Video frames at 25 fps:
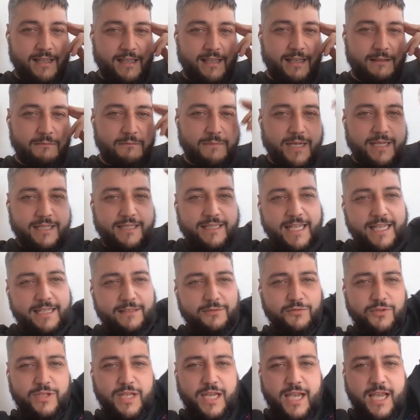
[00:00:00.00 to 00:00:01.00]
in my
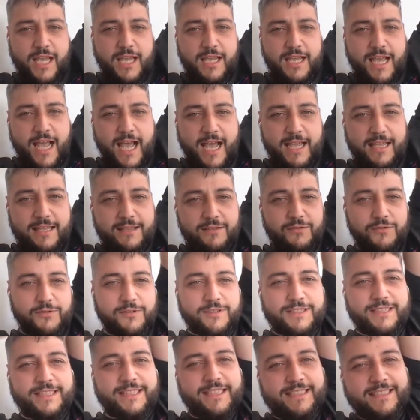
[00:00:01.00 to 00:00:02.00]
day-to-day, I
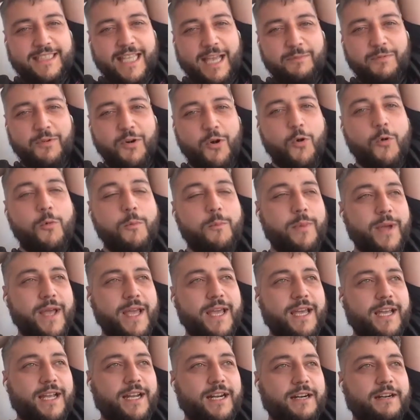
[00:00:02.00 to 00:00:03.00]
use this app called
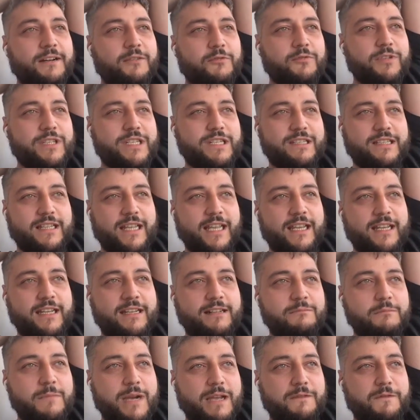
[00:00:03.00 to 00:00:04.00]
Bear, which is like
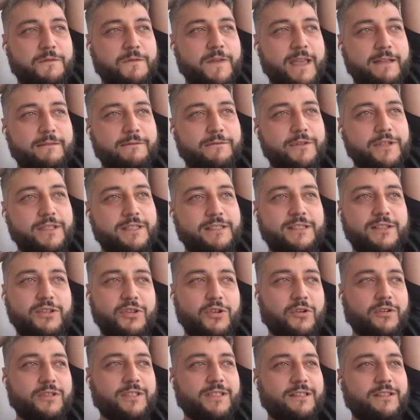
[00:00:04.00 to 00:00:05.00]
my favorite
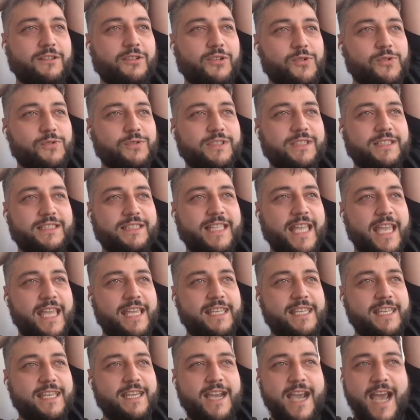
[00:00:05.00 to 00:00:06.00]

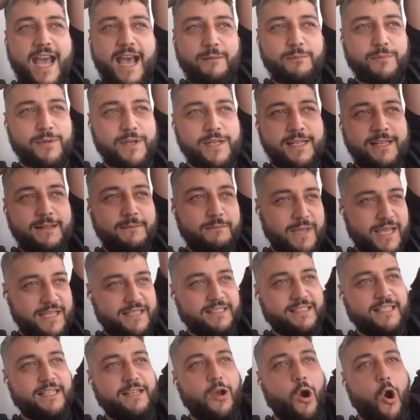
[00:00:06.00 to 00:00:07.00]
note-taking app.
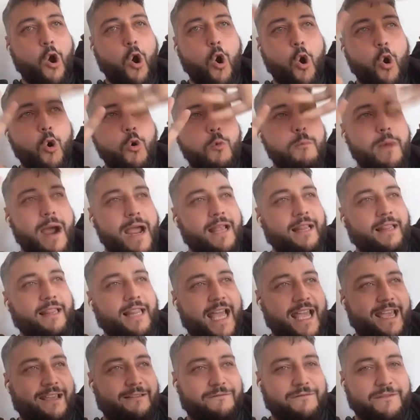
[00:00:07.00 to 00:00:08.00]
Basically, all my
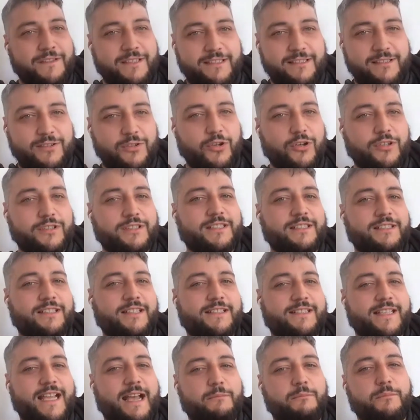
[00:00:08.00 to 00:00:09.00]
life is stored in
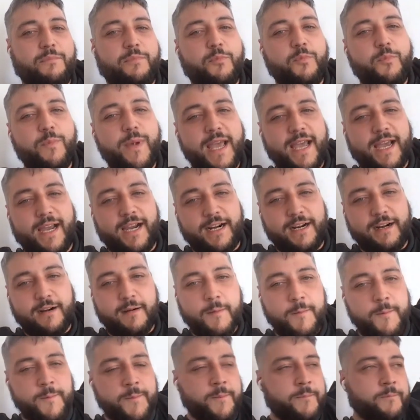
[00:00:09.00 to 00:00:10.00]
this app Bear.
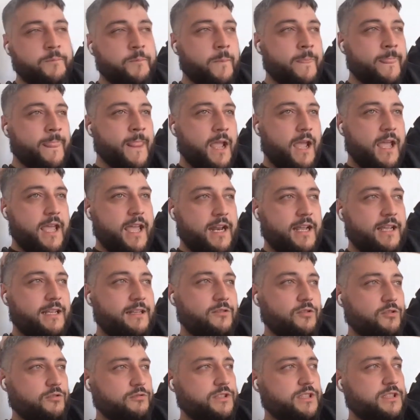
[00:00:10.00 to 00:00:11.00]
And I
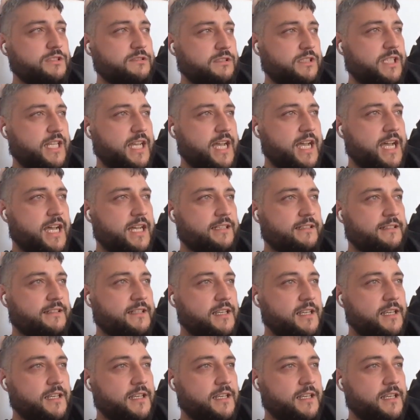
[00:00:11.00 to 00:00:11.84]
noticed that